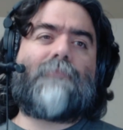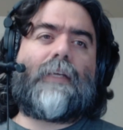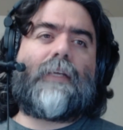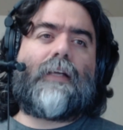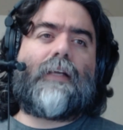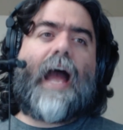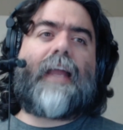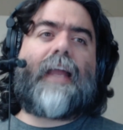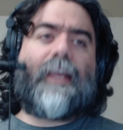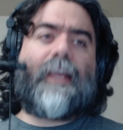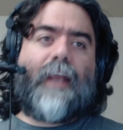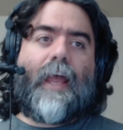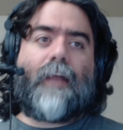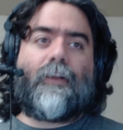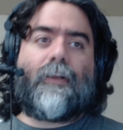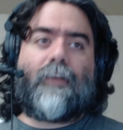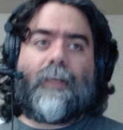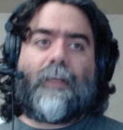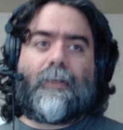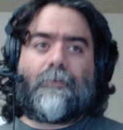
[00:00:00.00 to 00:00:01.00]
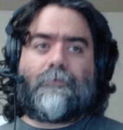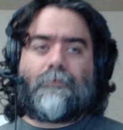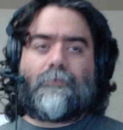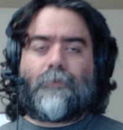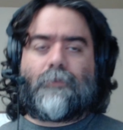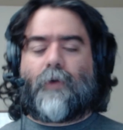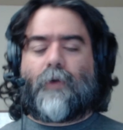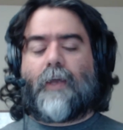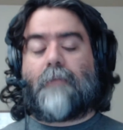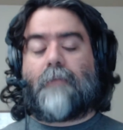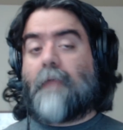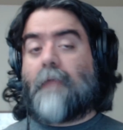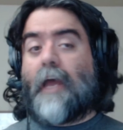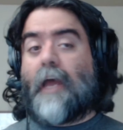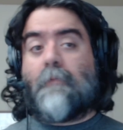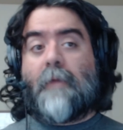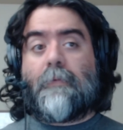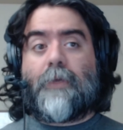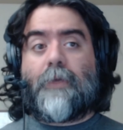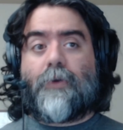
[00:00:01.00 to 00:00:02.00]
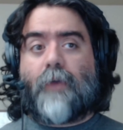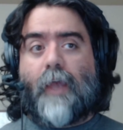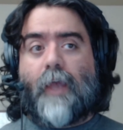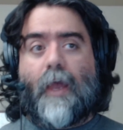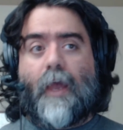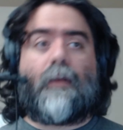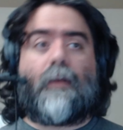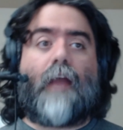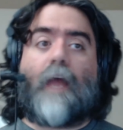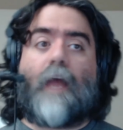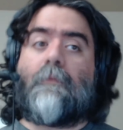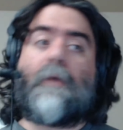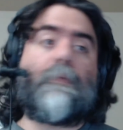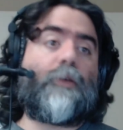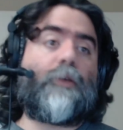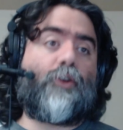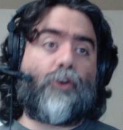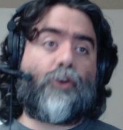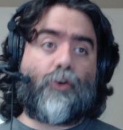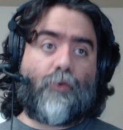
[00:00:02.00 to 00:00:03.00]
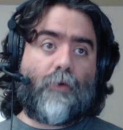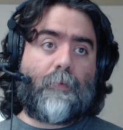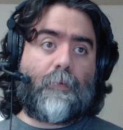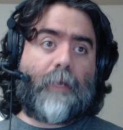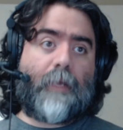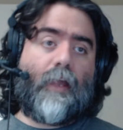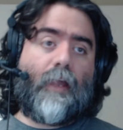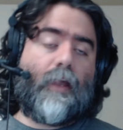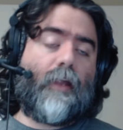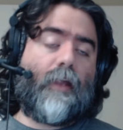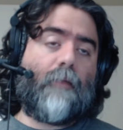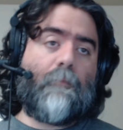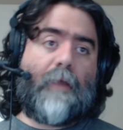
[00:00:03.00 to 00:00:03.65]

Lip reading: I can handle it, right? And maybe you can, and maybe your group can.